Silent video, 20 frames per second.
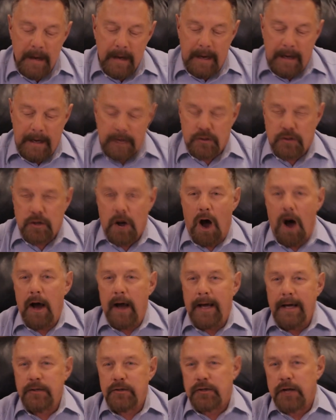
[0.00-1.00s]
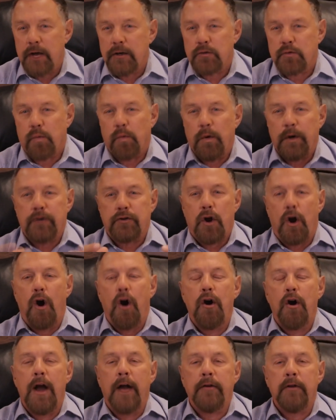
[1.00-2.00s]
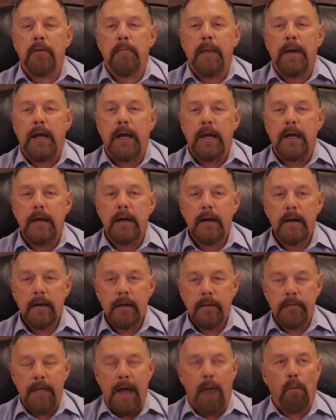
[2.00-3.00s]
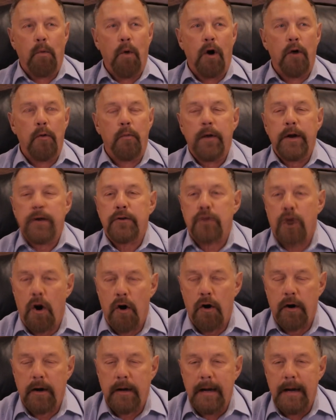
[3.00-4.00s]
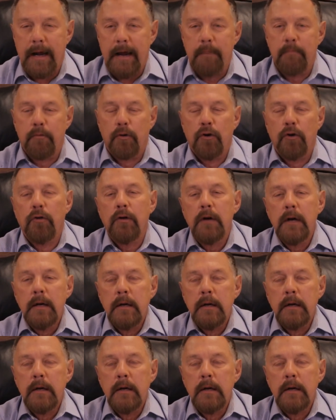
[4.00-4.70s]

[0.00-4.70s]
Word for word: he's taught, he says, Return unto me that word return in Hebrew